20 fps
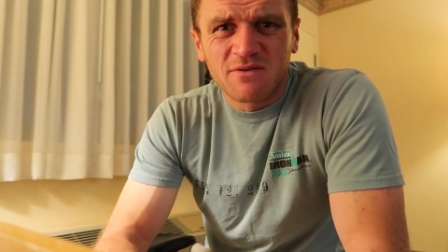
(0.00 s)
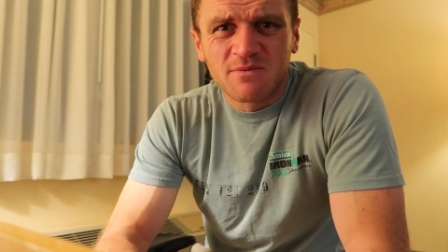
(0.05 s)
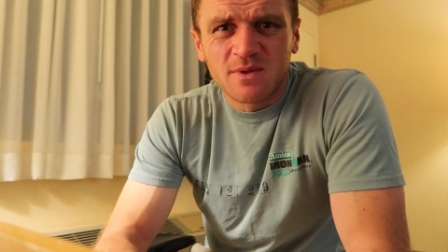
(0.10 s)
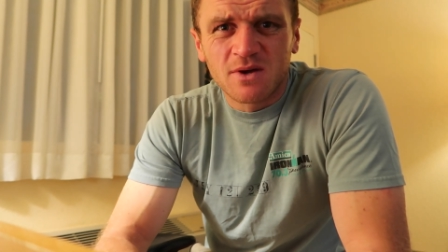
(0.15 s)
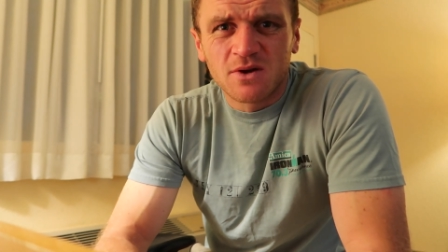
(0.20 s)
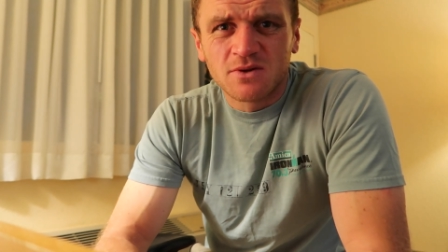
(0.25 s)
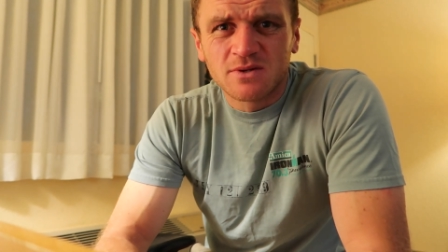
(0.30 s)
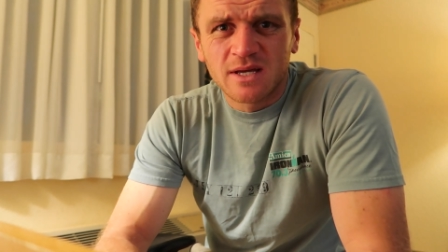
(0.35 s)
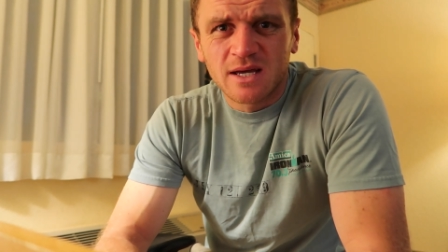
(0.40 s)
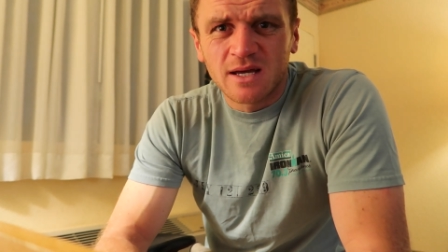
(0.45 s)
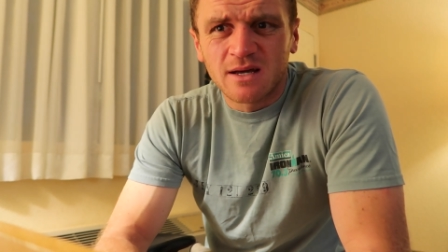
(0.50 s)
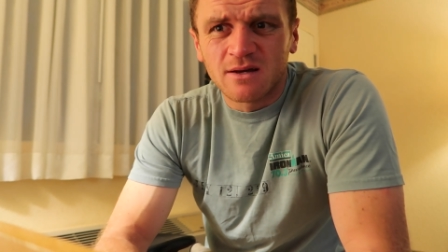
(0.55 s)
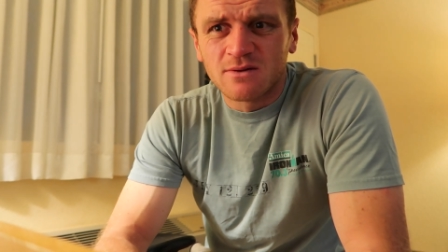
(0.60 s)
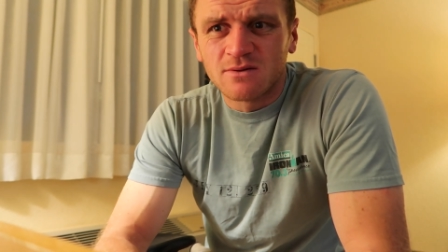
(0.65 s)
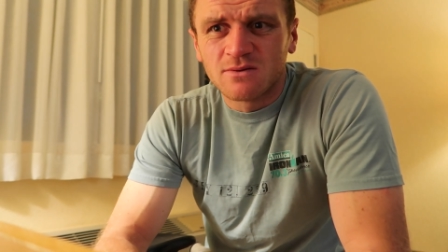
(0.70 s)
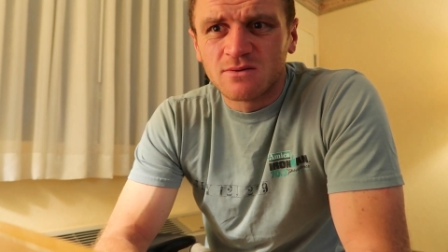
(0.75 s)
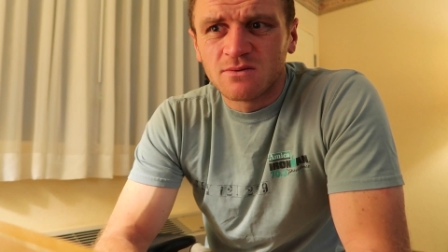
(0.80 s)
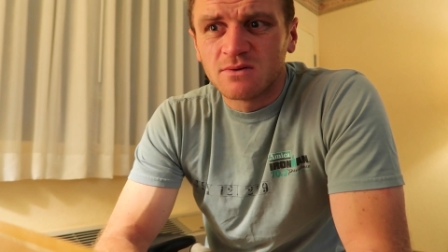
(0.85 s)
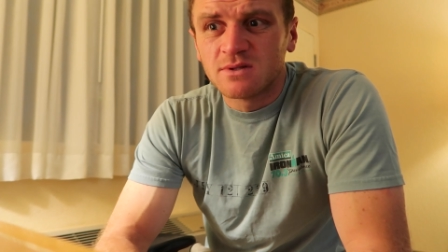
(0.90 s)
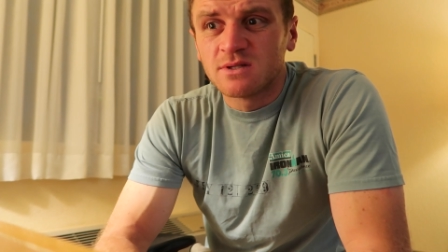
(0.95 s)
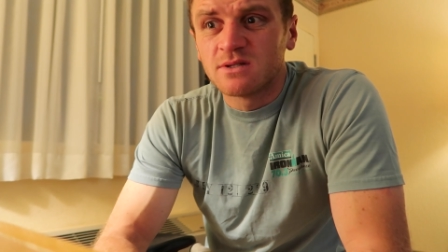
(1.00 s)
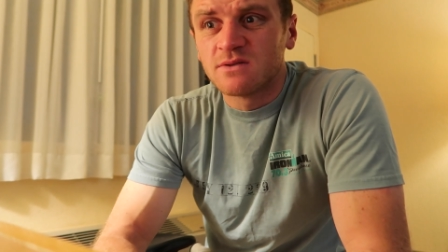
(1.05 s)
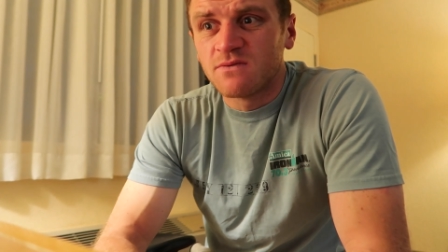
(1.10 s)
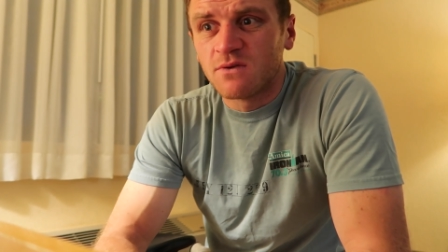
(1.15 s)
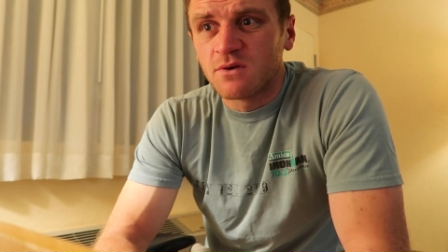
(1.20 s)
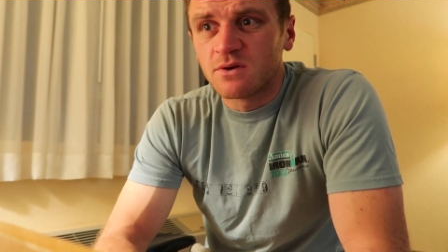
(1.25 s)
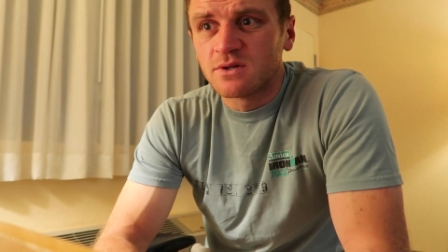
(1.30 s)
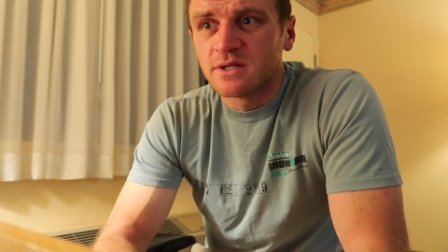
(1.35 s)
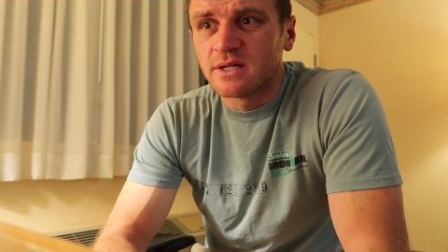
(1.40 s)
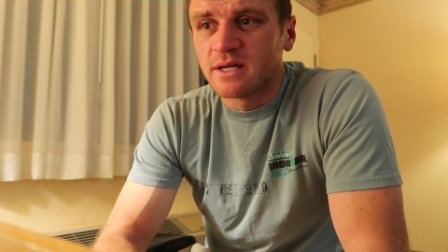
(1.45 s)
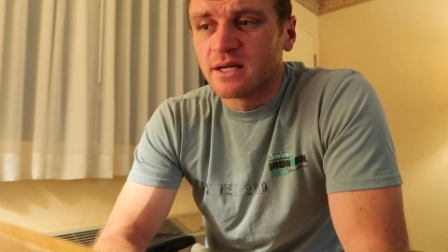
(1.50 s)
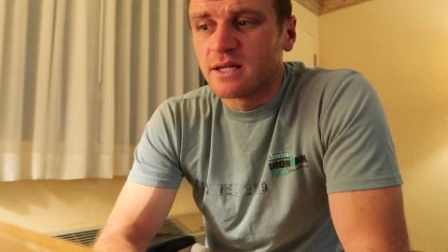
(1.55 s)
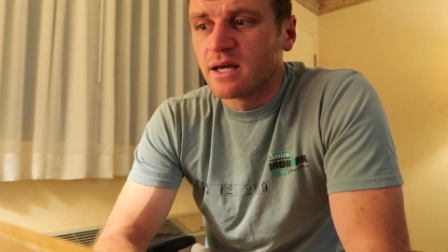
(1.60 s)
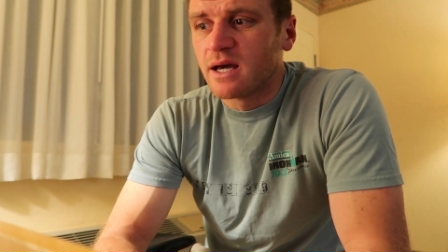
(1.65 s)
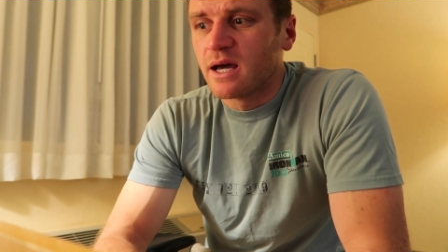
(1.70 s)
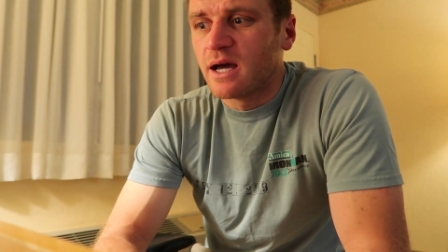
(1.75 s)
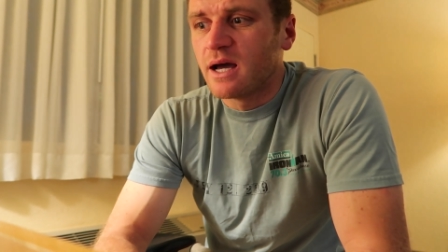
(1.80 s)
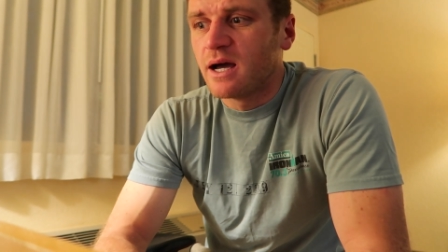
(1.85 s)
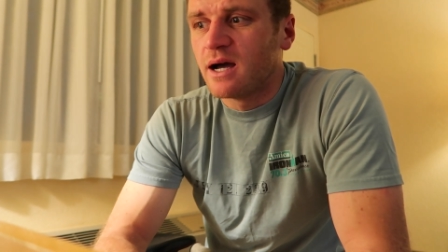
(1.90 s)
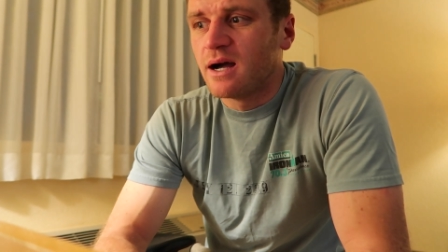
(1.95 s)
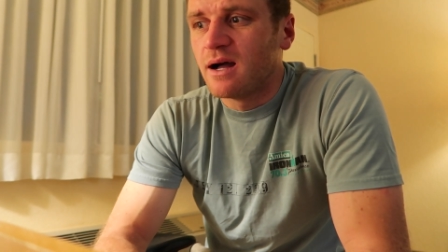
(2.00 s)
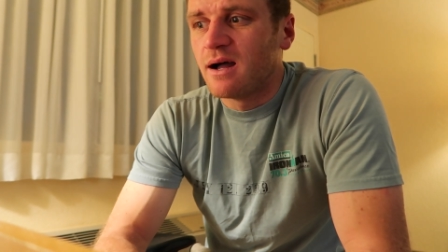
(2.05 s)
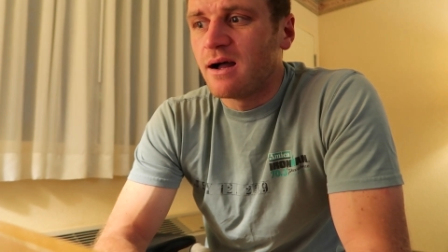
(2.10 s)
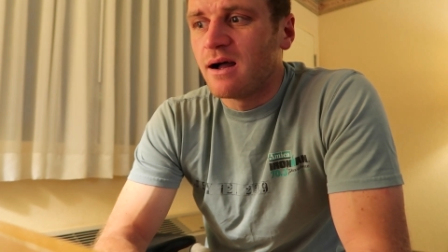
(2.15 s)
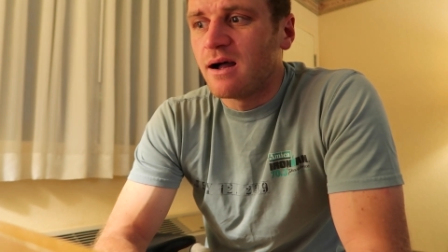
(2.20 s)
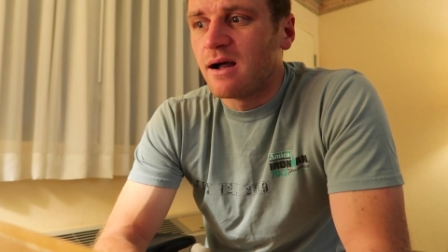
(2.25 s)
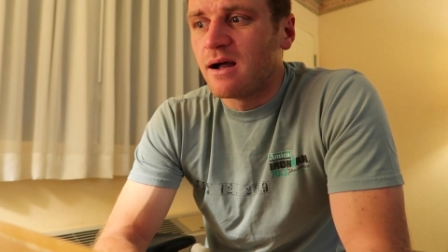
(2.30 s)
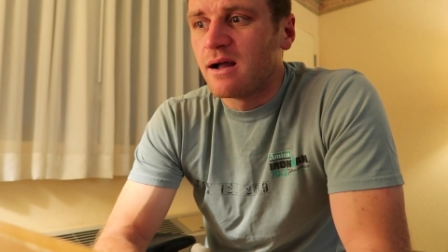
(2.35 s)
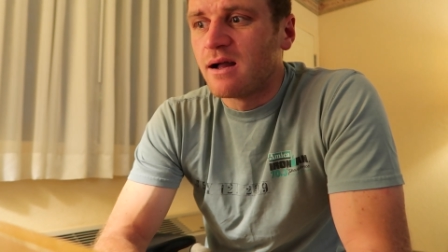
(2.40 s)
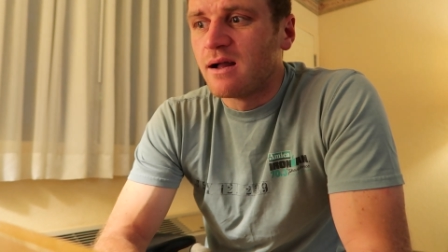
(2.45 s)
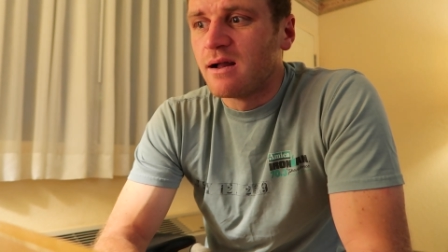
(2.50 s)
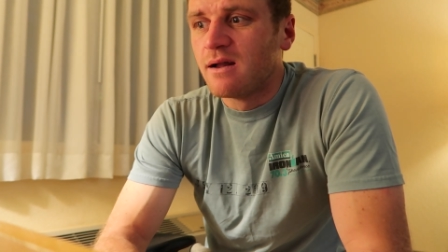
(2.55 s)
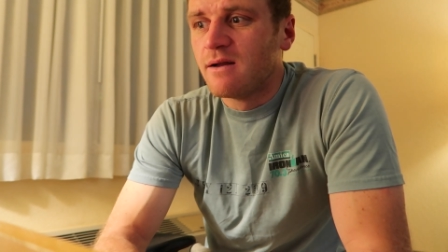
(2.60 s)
from the hotel, which is fortunate. Uh,